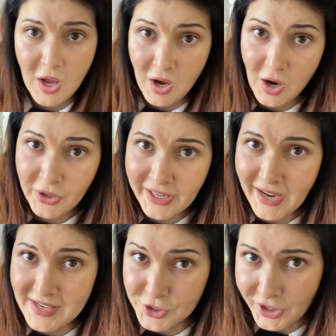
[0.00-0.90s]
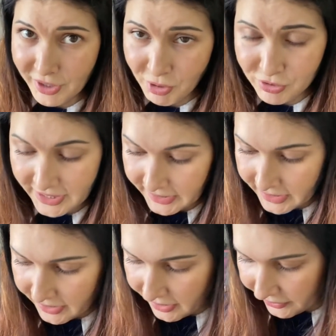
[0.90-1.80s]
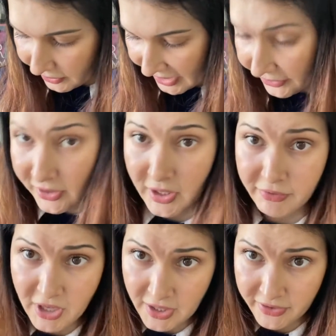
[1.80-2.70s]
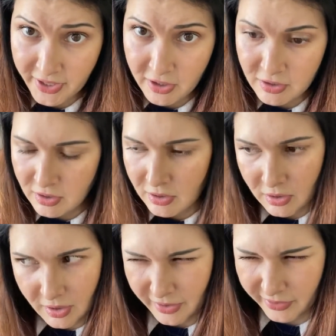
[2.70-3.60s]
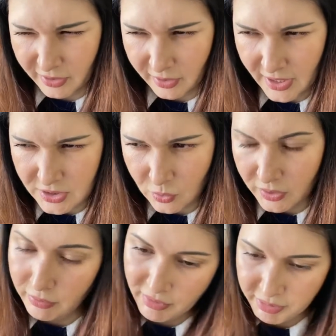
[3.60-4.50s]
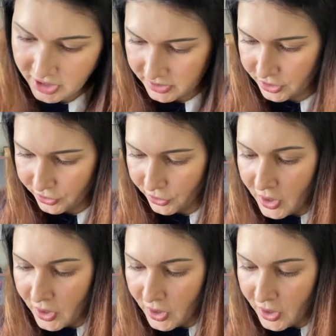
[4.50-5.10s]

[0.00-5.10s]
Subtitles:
Okay guys, talking about IKEA, the last thing I've got there, I think the last one, maybe not, I don't know,